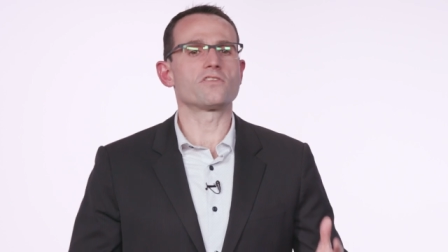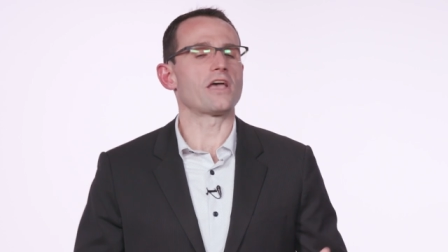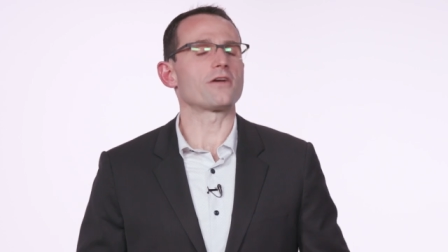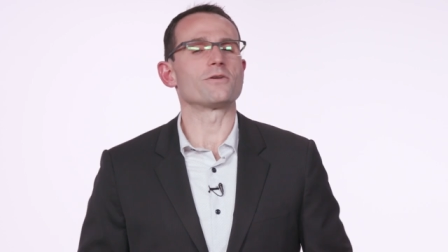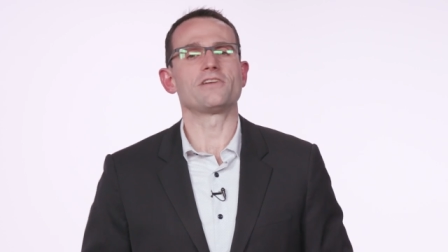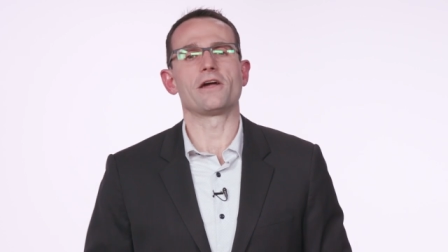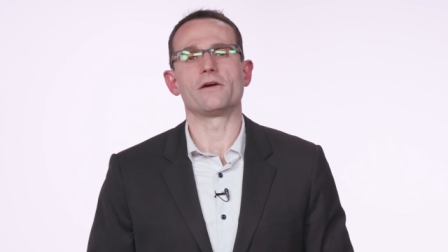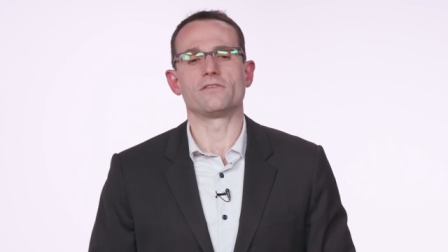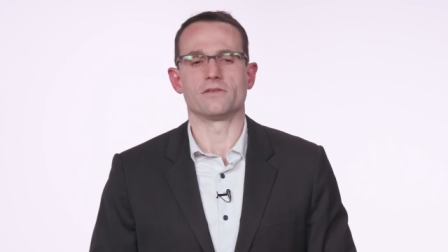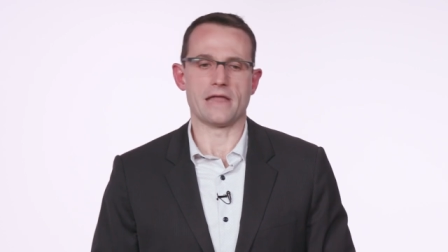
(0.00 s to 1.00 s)
the
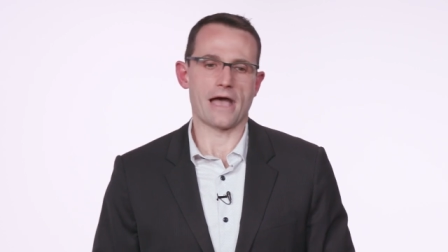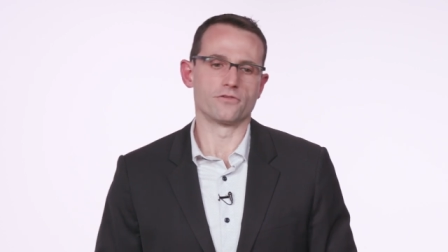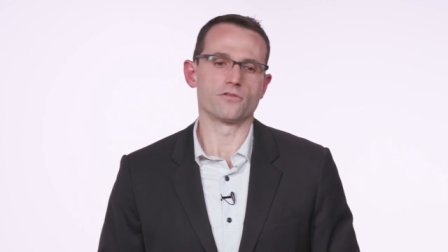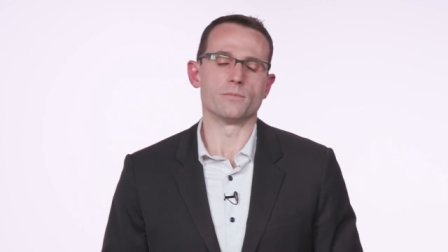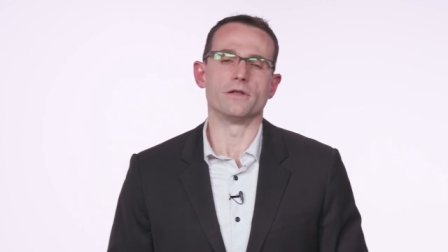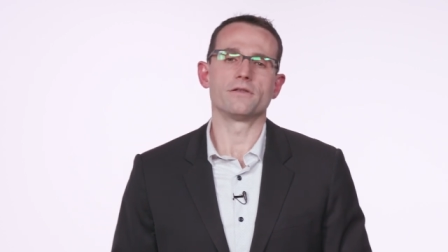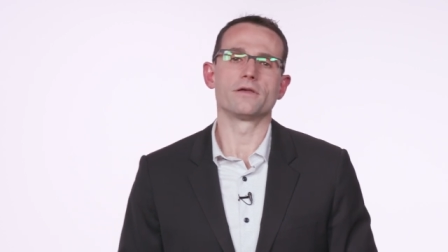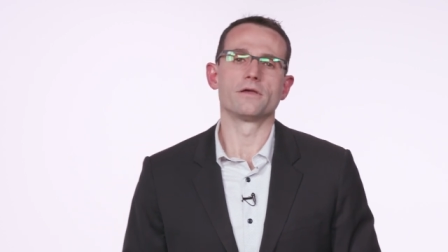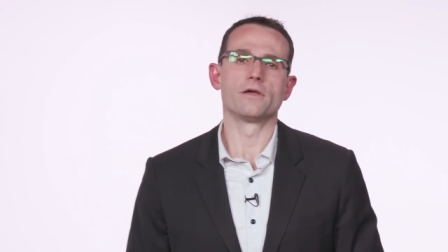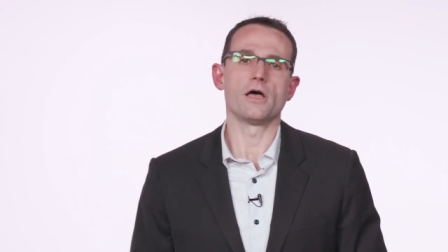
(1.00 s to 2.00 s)
Secretary's announcement
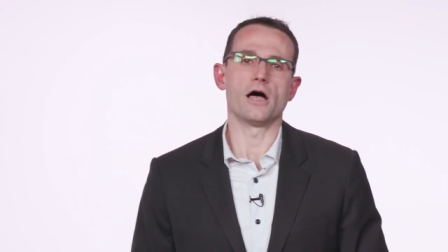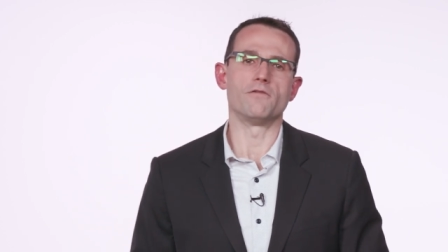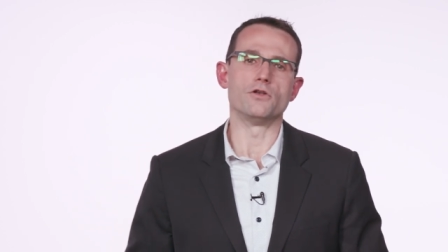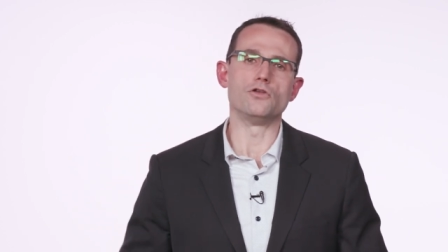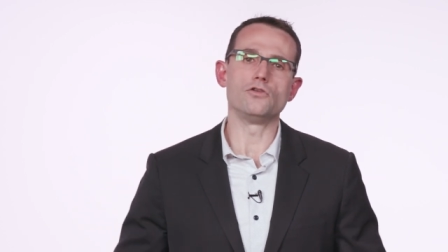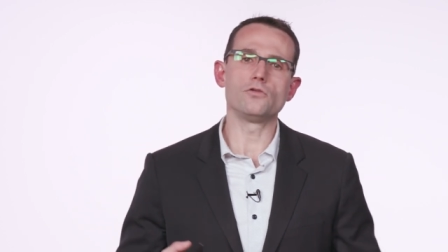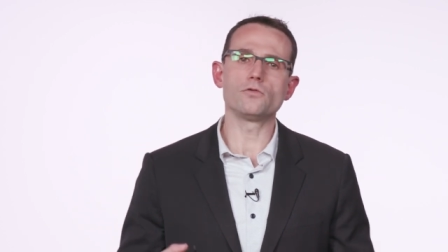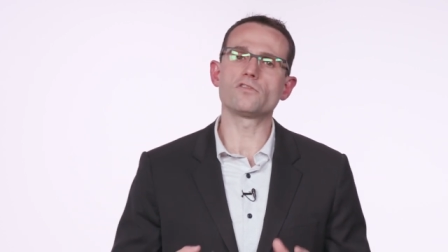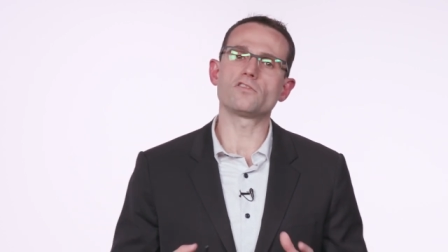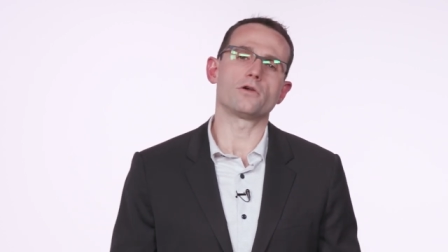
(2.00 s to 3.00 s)
of a
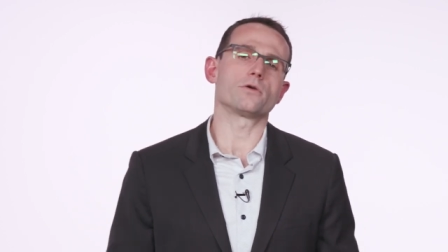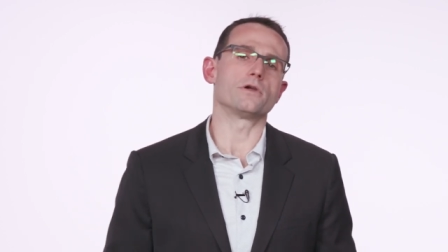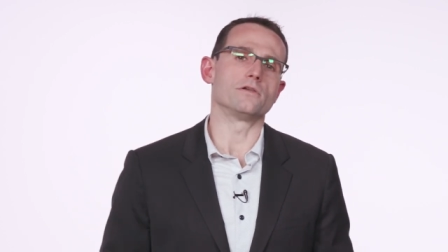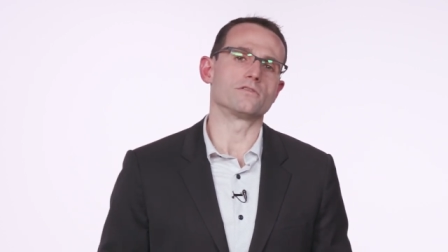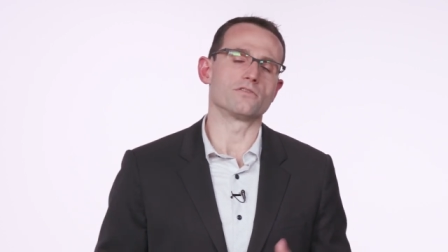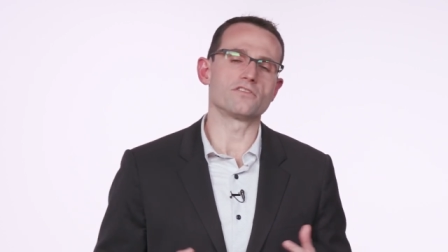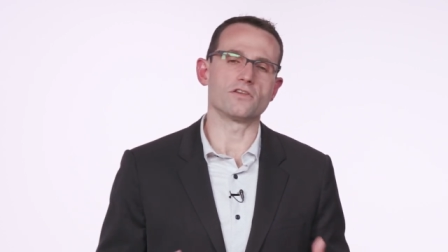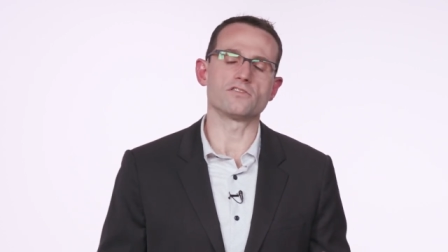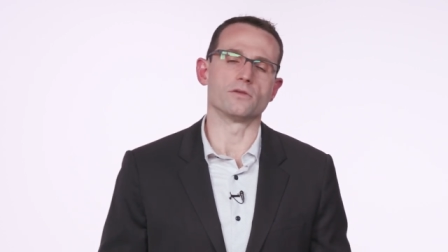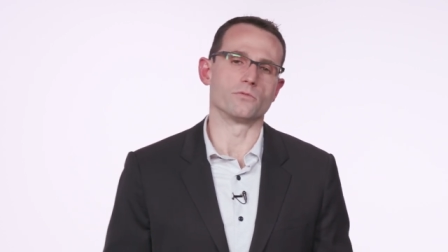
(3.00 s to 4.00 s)
new series of
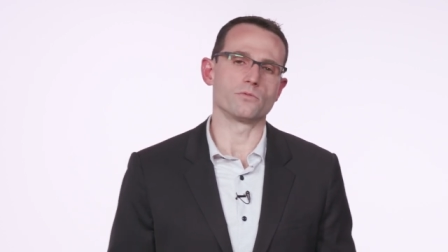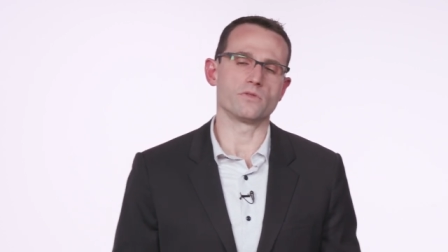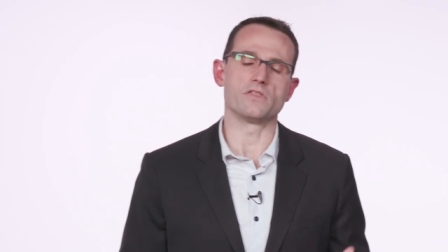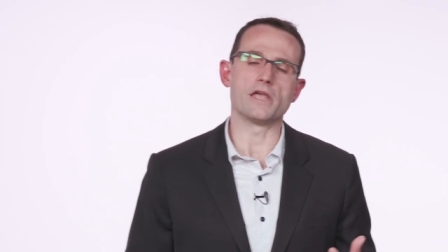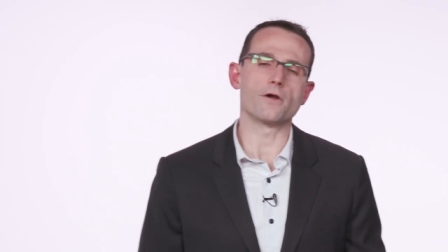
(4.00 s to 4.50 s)
systems within the